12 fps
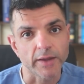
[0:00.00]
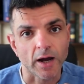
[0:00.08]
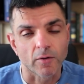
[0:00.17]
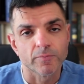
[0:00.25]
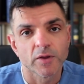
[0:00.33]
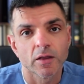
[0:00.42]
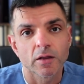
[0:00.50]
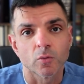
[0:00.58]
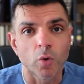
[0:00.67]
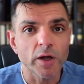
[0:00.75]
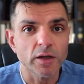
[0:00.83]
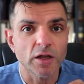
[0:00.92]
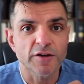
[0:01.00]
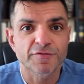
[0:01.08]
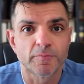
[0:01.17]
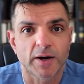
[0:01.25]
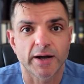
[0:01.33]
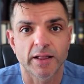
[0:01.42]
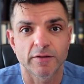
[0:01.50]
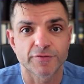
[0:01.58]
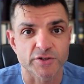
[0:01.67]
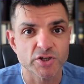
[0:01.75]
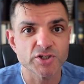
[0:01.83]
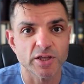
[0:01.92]
Now, what if my
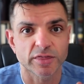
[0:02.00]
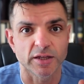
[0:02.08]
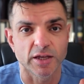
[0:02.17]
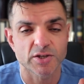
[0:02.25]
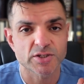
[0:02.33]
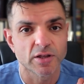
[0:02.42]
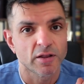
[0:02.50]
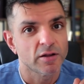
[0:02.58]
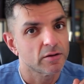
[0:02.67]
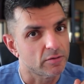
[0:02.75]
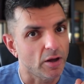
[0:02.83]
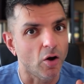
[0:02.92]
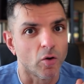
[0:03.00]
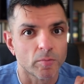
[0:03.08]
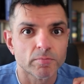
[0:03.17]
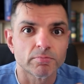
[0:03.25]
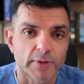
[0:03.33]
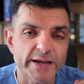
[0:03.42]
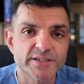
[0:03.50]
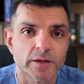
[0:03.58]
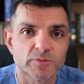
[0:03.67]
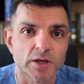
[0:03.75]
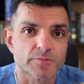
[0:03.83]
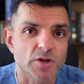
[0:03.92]
physician thinks, no, my
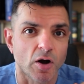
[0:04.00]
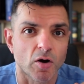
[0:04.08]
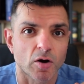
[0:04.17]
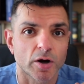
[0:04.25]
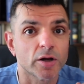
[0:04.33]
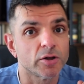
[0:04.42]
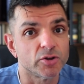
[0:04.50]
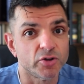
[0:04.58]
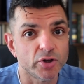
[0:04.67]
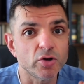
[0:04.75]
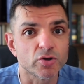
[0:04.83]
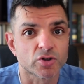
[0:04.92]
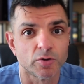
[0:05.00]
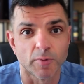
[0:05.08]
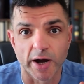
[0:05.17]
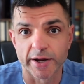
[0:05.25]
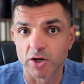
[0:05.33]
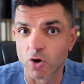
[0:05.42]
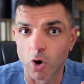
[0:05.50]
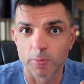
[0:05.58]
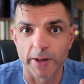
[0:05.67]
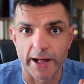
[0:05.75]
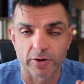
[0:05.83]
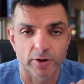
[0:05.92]
symptoms are due to my
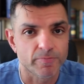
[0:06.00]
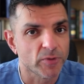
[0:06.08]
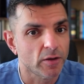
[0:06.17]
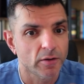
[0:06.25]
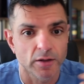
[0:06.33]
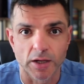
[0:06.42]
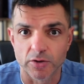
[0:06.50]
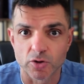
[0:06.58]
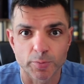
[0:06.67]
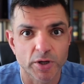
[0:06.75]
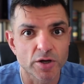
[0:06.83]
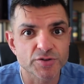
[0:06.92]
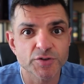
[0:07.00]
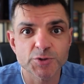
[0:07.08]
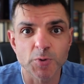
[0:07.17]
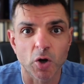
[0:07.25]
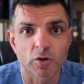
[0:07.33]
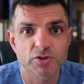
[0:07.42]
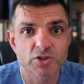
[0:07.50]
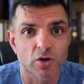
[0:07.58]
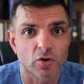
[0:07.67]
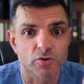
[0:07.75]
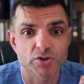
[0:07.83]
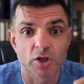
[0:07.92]
gallbladder, either because of small
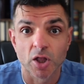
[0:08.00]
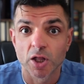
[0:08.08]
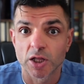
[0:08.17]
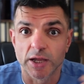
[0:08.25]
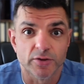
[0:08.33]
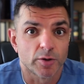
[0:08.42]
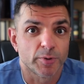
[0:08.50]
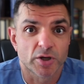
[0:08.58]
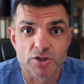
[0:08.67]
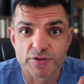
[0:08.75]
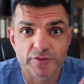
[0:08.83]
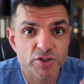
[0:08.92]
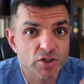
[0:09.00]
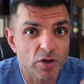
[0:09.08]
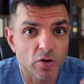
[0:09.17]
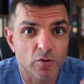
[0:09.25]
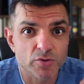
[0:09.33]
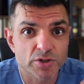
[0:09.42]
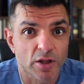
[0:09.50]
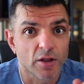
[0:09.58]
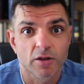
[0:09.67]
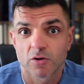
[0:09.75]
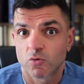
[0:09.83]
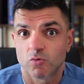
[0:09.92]
stones, either because of the stones,
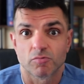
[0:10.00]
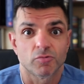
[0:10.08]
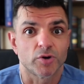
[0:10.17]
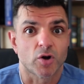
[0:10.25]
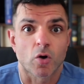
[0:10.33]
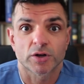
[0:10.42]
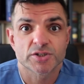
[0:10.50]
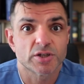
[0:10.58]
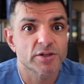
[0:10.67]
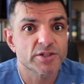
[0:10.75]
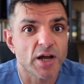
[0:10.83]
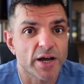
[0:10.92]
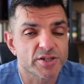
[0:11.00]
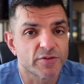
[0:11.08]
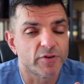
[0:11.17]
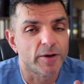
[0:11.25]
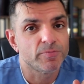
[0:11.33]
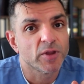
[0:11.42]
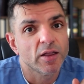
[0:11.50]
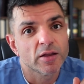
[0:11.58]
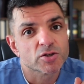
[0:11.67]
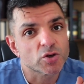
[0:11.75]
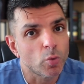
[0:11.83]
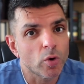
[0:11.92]
regardless of the size of them.
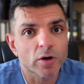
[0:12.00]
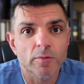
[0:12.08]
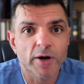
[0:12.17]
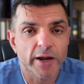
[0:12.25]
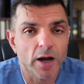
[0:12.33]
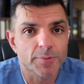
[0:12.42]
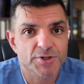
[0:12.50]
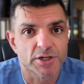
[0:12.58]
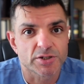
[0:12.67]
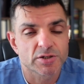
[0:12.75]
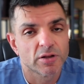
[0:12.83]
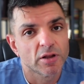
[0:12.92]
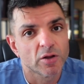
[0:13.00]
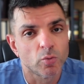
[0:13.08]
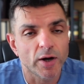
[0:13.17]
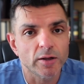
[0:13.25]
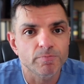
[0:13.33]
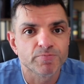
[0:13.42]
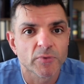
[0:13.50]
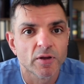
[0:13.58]
So what are my options? Well,